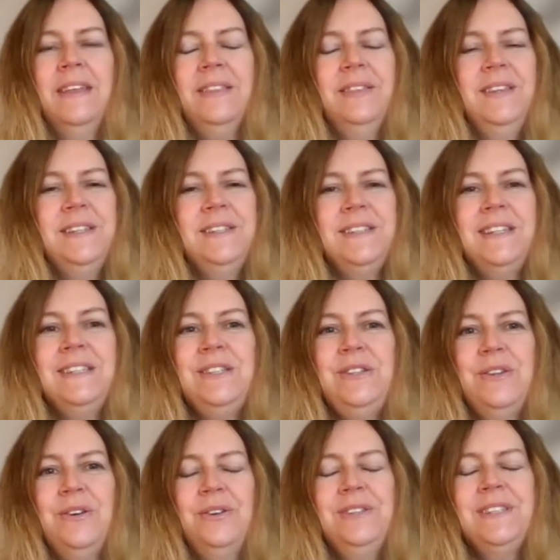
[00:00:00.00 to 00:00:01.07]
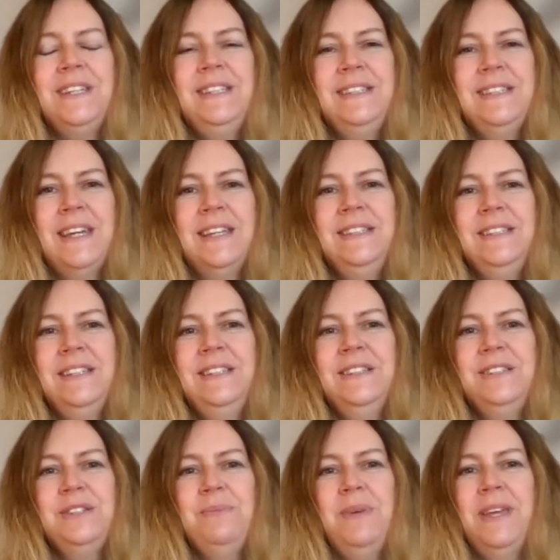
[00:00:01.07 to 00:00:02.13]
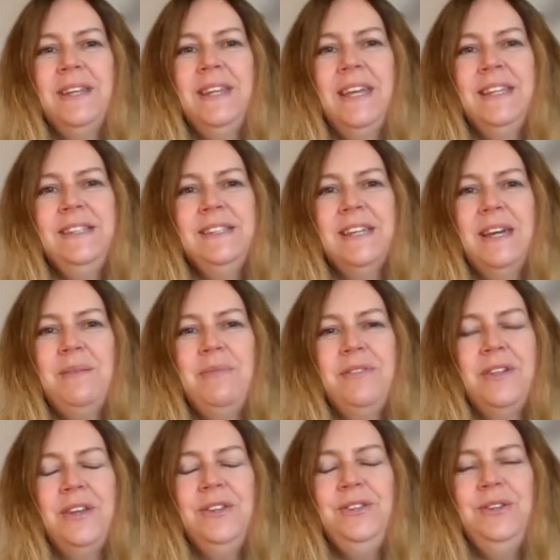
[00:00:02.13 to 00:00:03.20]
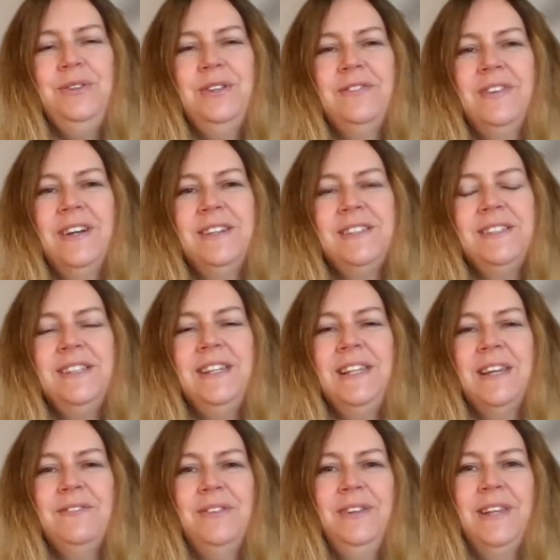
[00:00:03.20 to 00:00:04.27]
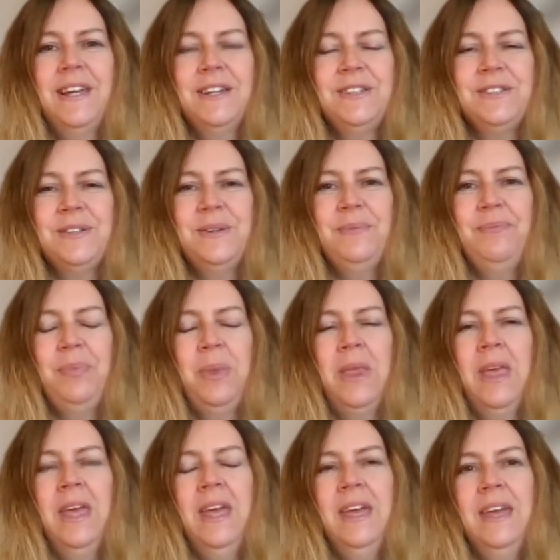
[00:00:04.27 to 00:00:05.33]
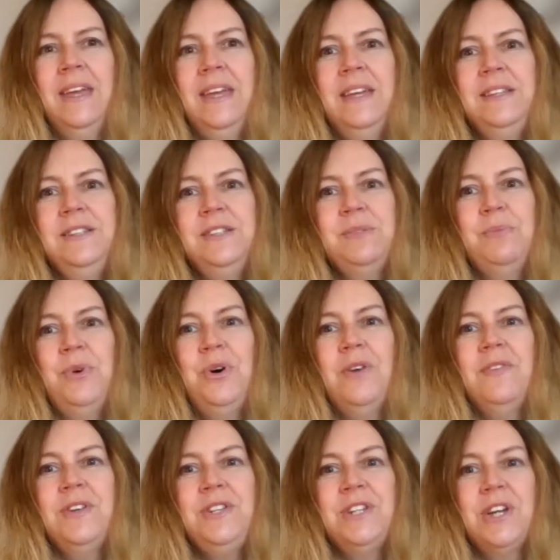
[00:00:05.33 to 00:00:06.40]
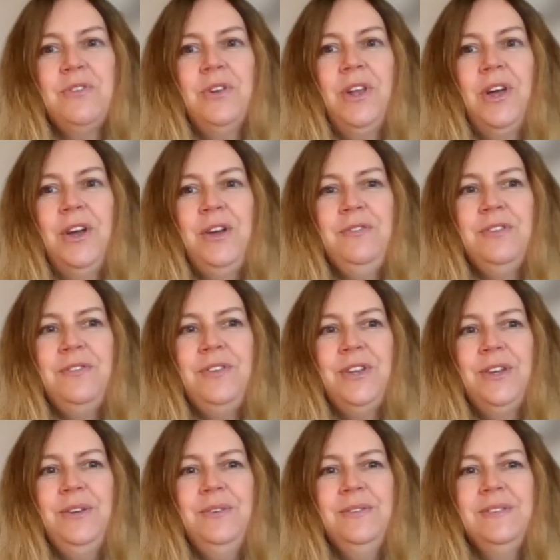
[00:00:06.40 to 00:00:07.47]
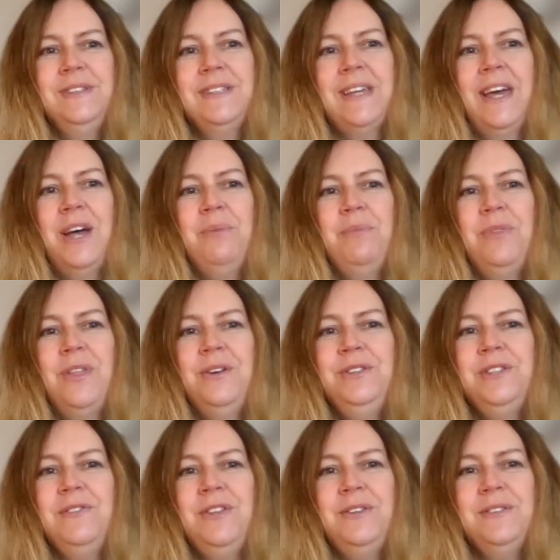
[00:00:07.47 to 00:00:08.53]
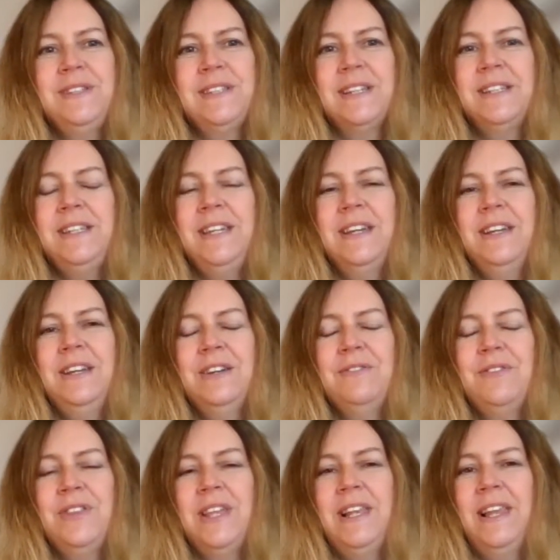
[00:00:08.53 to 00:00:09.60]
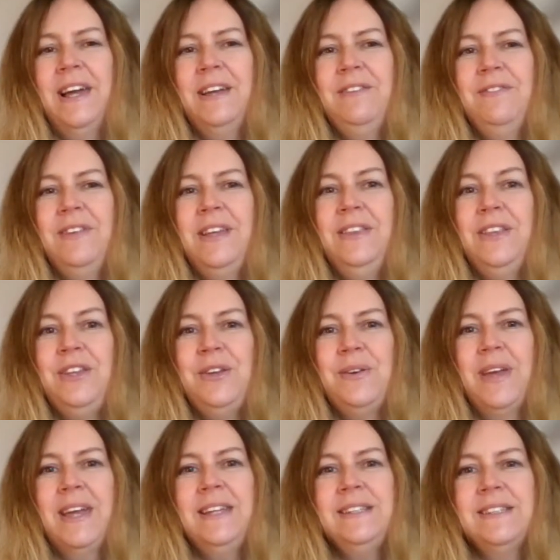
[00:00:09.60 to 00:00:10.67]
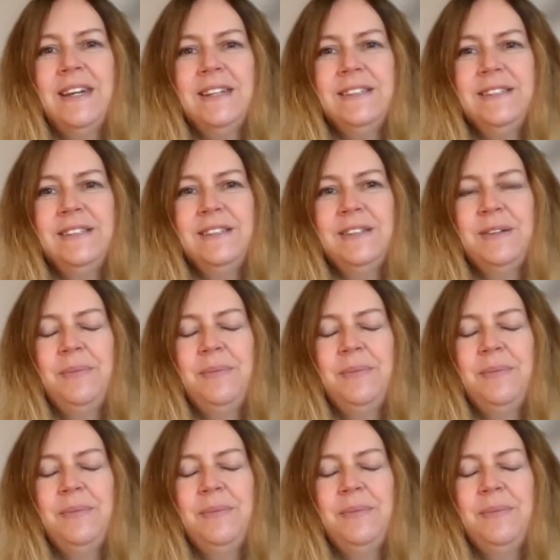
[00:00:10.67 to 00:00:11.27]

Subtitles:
This is not intended to be an in-depth university level lecture. It is more of a general overview to help those of you studying for the Life in the UK test.